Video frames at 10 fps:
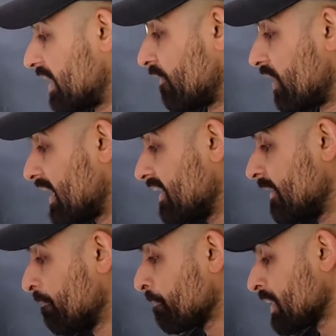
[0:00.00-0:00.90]
fine.
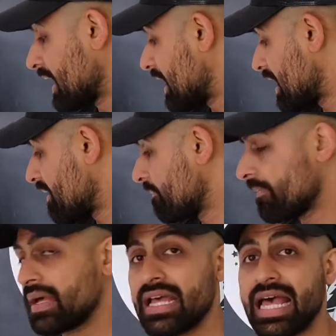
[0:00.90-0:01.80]

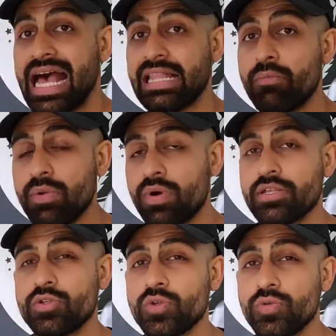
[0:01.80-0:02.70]
And then we
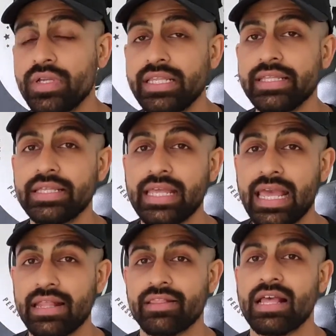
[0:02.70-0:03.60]
wanted to really
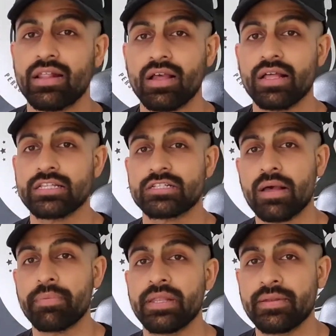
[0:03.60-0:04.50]
get that kind of
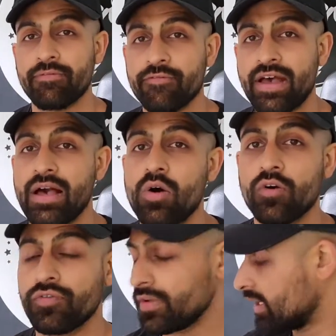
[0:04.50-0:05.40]
stubborn fat
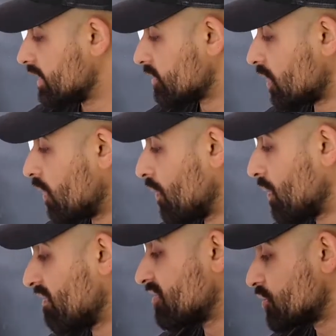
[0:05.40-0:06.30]
off. So
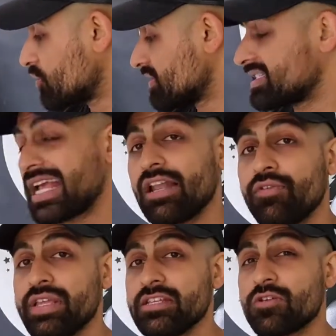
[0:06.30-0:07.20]
we reduced his
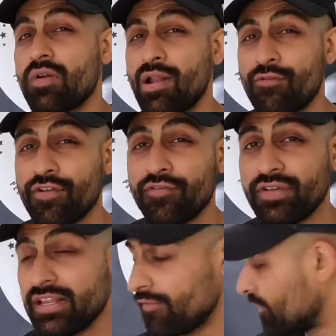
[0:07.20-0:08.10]
calories to around
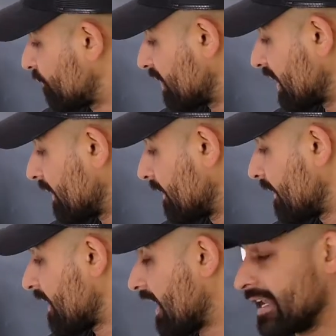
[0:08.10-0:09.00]
1550,
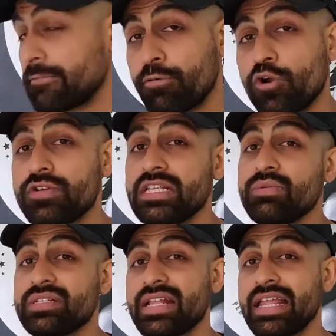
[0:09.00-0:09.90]
and his protein
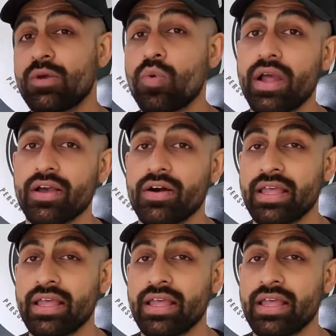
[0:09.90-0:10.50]
was staying quite high,